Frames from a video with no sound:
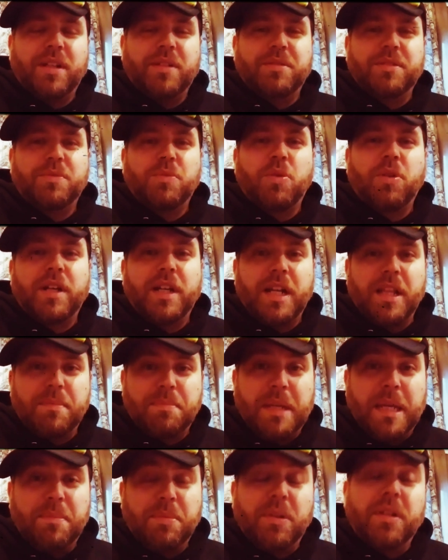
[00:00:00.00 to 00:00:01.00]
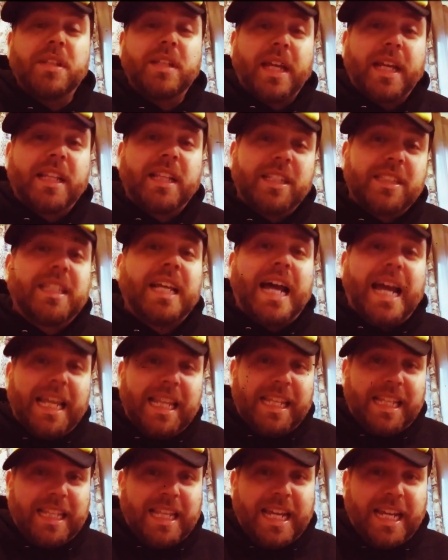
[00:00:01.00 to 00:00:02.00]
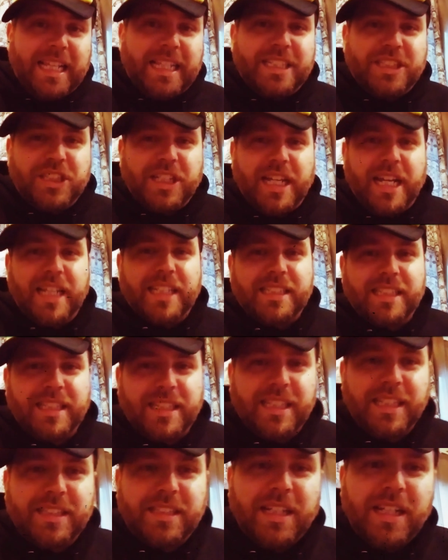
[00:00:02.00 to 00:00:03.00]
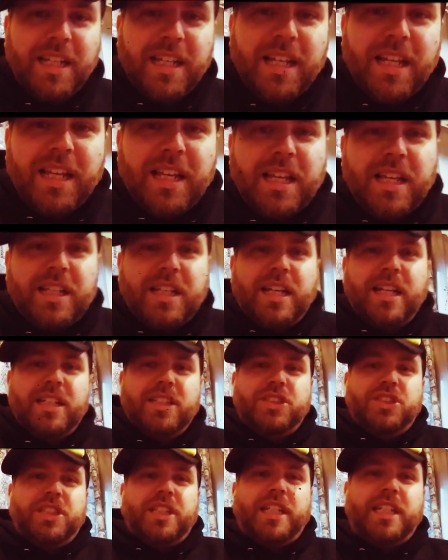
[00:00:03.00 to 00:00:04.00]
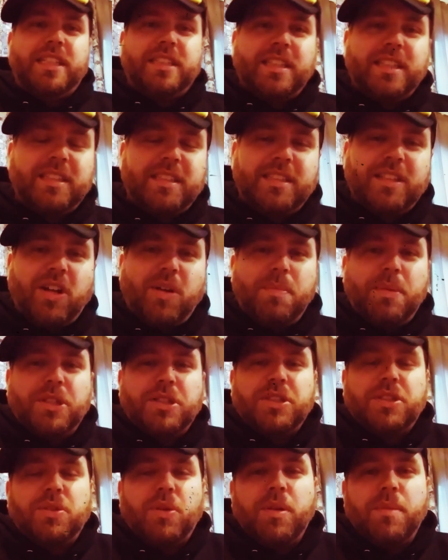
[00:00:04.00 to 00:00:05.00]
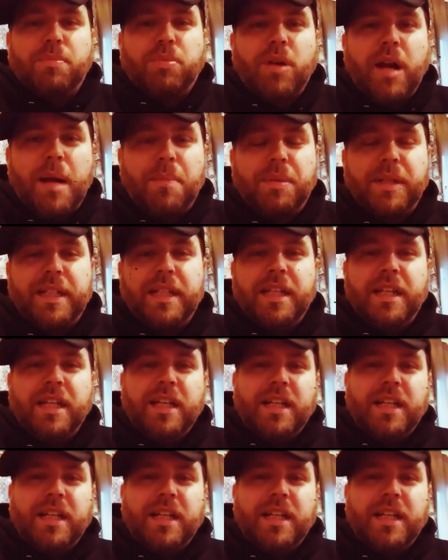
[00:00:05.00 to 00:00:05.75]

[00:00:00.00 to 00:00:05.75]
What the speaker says: I was warning other people, like, there's highly likely chance that these jeans, this is all a bunch of stolen property,